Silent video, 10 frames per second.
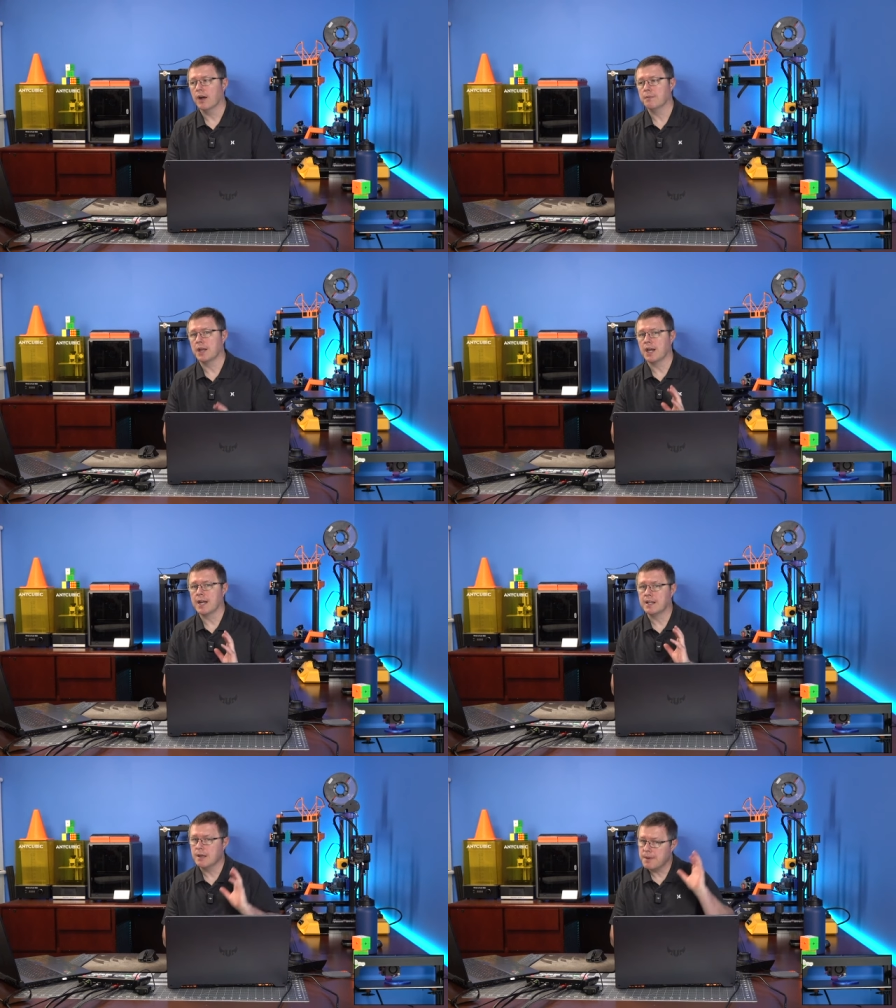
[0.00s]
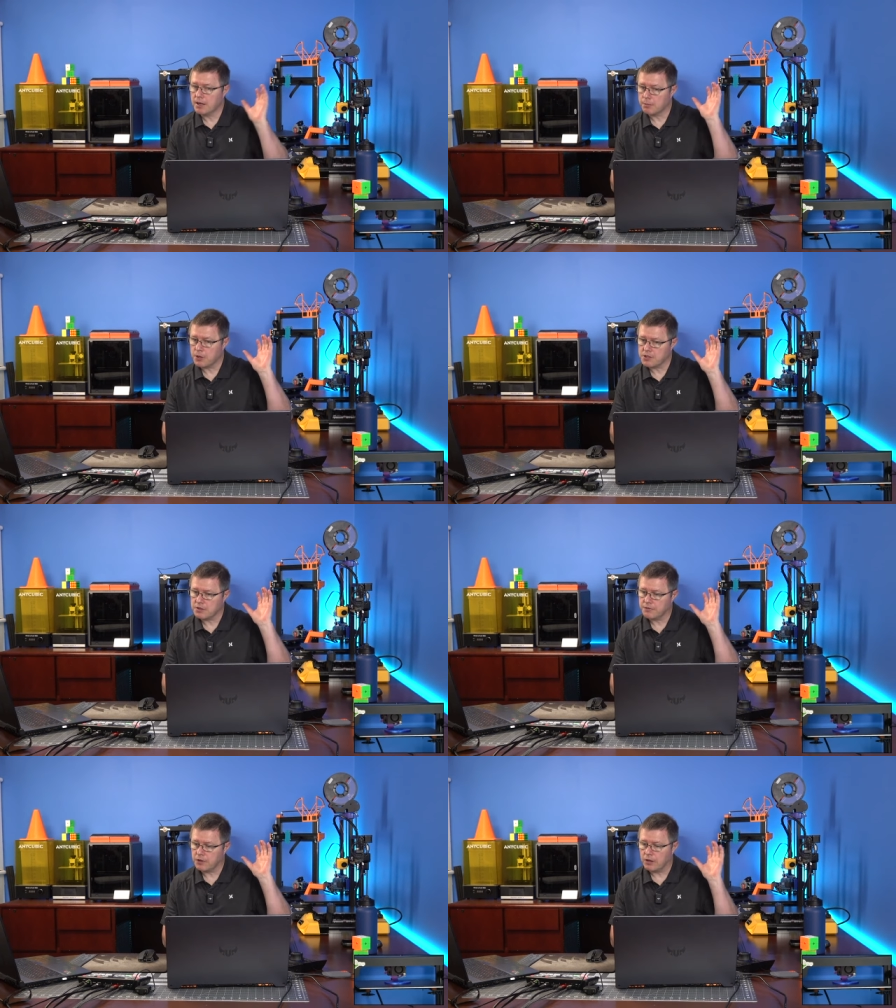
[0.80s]
I've been an idea maker
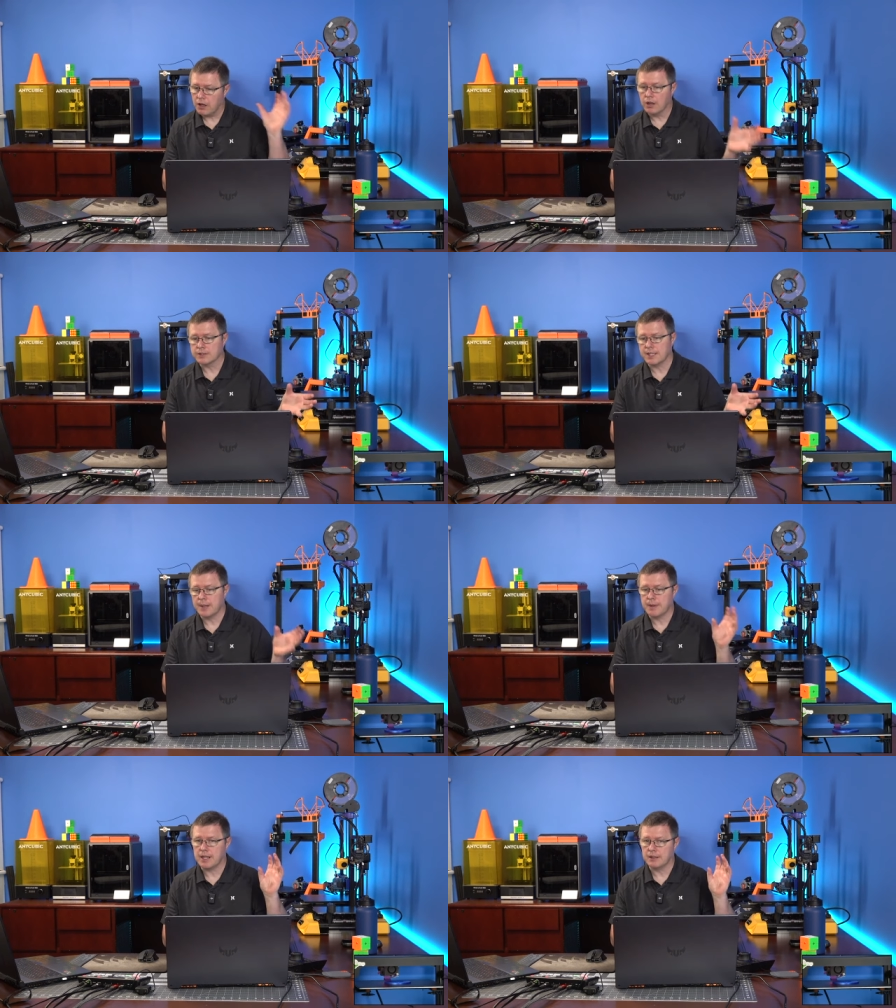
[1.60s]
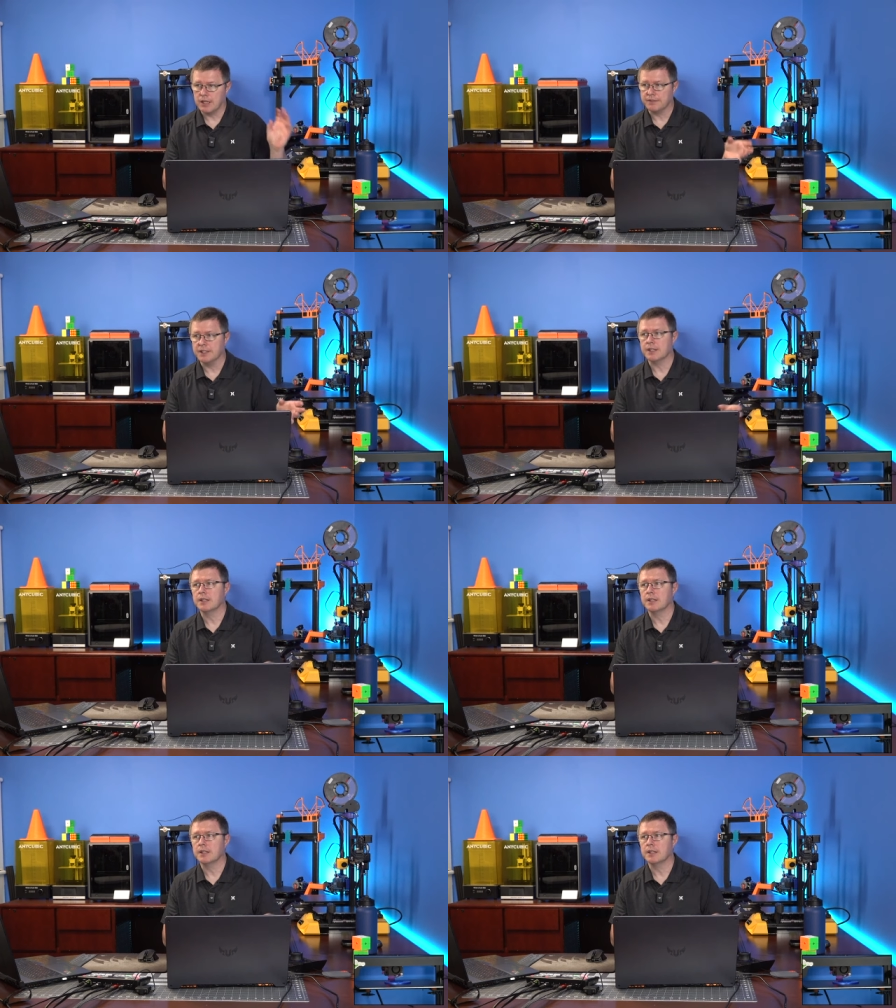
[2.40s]
person for a long time, and I love it.